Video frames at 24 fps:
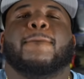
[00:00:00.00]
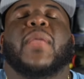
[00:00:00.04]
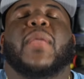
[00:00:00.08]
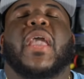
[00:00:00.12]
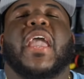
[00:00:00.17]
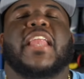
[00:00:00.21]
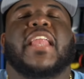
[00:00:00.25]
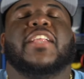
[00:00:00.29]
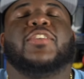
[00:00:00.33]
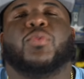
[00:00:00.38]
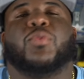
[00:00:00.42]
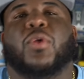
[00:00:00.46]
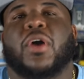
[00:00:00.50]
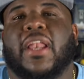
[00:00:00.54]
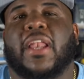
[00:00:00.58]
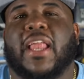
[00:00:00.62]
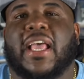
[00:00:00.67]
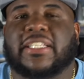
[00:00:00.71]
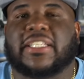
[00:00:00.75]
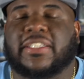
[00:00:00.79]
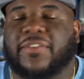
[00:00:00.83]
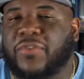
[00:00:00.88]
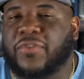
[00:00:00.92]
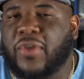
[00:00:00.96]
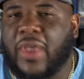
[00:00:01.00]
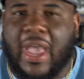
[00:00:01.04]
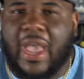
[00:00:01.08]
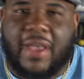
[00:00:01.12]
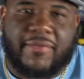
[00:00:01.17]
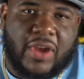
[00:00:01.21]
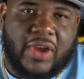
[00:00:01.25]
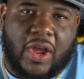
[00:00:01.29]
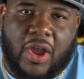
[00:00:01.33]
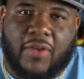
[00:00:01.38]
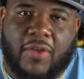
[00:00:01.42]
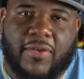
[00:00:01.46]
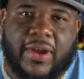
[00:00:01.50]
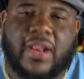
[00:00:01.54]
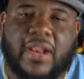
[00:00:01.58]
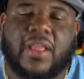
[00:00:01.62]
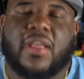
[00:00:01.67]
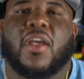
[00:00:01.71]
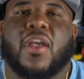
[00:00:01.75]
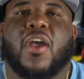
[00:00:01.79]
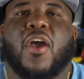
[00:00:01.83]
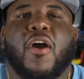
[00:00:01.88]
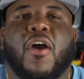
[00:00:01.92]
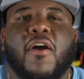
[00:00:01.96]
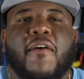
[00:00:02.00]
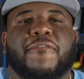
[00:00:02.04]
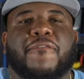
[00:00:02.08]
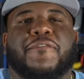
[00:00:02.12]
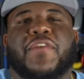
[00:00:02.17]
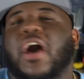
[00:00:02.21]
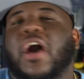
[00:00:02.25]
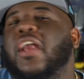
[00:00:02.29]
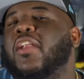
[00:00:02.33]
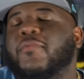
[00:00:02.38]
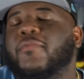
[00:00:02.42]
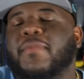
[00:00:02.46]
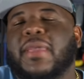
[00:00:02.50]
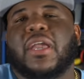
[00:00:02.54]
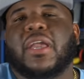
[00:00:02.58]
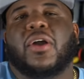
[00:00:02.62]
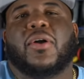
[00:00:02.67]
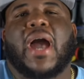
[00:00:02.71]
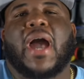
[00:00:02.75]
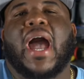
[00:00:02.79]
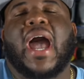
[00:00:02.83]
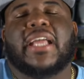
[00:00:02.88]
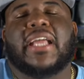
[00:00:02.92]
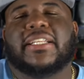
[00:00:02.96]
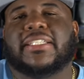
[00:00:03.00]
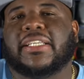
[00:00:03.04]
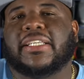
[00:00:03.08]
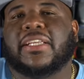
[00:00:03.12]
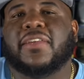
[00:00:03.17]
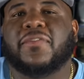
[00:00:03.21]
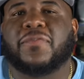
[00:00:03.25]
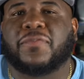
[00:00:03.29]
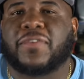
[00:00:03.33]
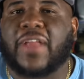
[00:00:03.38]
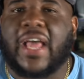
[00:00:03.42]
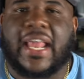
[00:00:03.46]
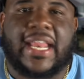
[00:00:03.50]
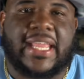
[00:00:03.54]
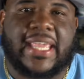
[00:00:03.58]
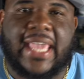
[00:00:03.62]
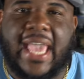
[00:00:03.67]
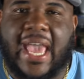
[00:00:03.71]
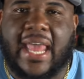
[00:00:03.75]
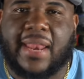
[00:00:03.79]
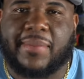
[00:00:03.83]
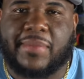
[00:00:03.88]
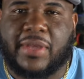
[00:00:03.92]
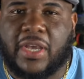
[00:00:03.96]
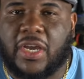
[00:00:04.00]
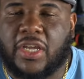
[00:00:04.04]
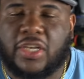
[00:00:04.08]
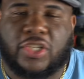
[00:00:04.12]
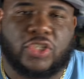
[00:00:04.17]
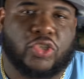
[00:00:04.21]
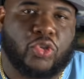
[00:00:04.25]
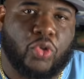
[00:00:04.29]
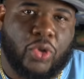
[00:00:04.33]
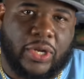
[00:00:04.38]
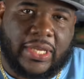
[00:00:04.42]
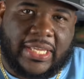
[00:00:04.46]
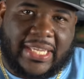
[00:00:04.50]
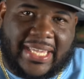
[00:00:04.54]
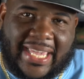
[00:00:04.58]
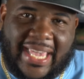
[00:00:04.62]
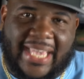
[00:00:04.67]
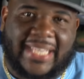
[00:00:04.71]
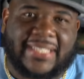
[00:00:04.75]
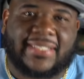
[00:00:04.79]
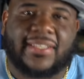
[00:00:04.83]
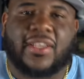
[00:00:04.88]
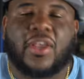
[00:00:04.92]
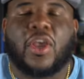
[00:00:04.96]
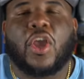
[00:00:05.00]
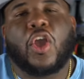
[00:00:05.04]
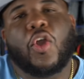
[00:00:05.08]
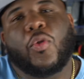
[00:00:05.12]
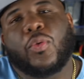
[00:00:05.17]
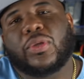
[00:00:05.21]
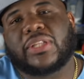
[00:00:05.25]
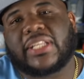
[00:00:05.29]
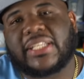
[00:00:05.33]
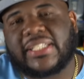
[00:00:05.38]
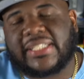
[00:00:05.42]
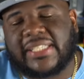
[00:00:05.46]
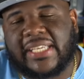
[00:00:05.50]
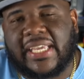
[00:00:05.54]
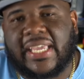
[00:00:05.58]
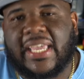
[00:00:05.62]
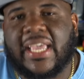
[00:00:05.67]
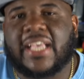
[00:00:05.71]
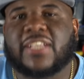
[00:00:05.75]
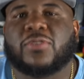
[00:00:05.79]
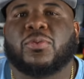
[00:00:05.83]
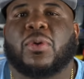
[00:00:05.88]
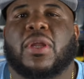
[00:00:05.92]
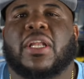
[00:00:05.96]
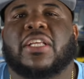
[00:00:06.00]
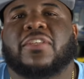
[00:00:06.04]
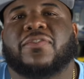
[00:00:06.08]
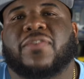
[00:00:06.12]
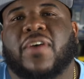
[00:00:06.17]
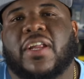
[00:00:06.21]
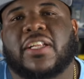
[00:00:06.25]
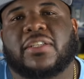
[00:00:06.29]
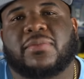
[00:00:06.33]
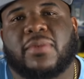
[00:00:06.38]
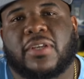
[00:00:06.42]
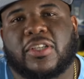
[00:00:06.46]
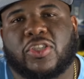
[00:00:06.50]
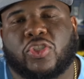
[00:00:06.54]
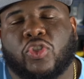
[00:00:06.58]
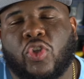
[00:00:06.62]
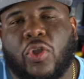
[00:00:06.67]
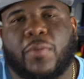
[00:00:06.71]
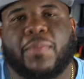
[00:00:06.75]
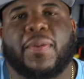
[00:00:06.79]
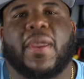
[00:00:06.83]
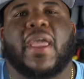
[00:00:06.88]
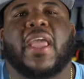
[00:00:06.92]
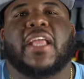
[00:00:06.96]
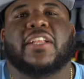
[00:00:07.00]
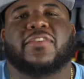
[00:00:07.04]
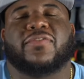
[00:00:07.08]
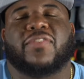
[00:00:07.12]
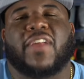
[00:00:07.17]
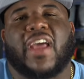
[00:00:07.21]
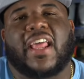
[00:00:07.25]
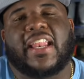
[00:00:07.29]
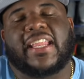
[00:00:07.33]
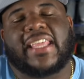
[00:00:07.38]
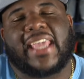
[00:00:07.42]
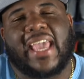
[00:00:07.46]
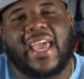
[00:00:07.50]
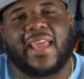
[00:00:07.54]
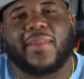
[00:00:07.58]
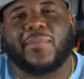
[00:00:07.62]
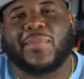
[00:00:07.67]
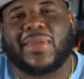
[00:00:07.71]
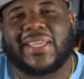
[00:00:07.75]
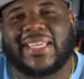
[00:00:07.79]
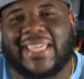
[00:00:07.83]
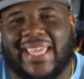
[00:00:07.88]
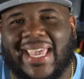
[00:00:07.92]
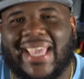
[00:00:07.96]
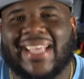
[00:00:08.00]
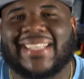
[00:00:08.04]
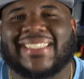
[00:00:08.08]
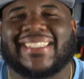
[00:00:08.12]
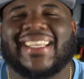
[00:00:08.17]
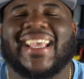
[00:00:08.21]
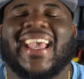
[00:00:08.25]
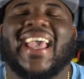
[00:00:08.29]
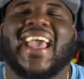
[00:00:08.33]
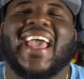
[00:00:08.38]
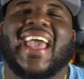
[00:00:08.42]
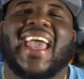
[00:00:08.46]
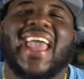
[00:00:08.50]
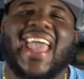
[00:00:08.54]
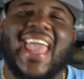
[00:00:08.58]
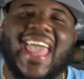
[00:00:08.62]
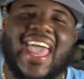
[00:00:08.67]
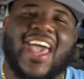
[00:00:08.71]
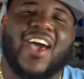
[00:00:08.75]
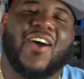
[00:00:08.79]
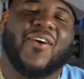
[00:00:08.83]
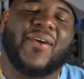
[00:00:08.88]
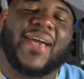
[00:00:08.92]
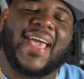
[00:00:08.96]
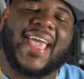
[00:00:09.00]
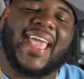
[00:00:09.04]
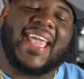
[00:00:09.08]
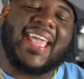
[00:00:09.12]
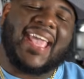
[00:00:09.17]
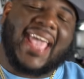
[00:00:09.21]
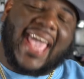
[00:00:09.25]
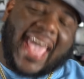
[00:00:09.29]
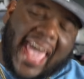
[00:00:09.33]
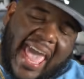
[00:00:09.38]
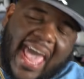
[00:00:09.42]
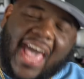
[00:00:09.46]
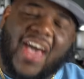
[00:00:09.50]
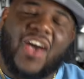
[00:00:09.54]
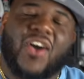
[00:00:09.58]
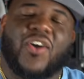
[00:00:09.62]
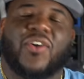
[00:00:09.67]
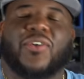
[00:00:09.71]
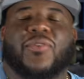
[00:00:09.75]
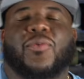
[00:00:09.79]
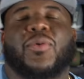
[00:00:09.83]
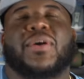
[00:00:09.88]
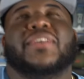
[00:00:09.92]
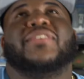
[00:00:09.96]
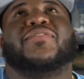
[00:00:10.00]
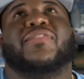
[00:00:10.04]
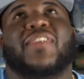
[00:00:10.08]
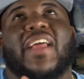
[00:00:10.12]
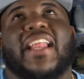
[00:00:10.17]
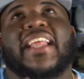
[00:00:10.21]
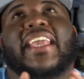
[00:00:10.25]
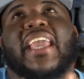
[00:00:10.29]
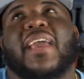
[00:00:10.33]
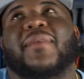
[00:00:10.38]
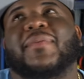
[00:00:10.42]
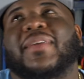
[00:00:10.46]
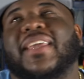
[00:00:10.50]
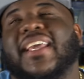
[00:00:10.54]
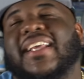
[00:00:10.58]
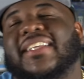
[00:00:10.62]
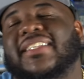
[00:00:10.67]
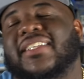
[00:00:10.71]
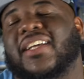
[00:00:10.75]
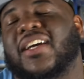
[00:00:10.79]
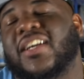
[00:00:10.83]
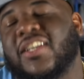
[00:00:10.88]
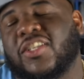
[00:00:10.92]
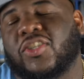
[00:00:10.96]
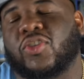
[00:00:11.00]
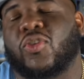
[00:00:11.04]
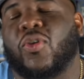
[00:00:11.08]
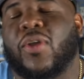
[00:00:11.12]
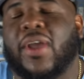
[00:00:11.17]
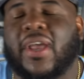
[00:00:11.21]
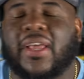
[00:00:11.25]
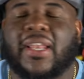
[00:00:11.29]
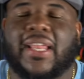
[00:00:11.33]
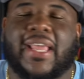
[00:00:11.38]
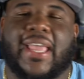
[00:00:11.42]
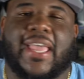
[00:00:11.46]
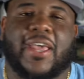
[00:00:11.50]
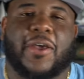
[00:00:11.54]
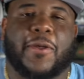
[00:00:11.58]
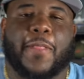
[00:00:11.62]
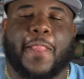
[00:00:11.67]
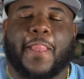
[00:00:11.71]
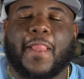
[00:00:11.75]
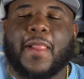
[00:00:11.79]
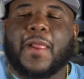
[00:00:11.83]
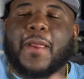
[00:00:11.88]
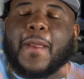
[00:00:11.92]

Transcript: And as well as, if you have not already, follow me on IG, Flight Academy Kicks with a Z, as well as follow my store page, Flight Academy Kicks, L-A-L, was Flight Academy Kicks _L-A-L.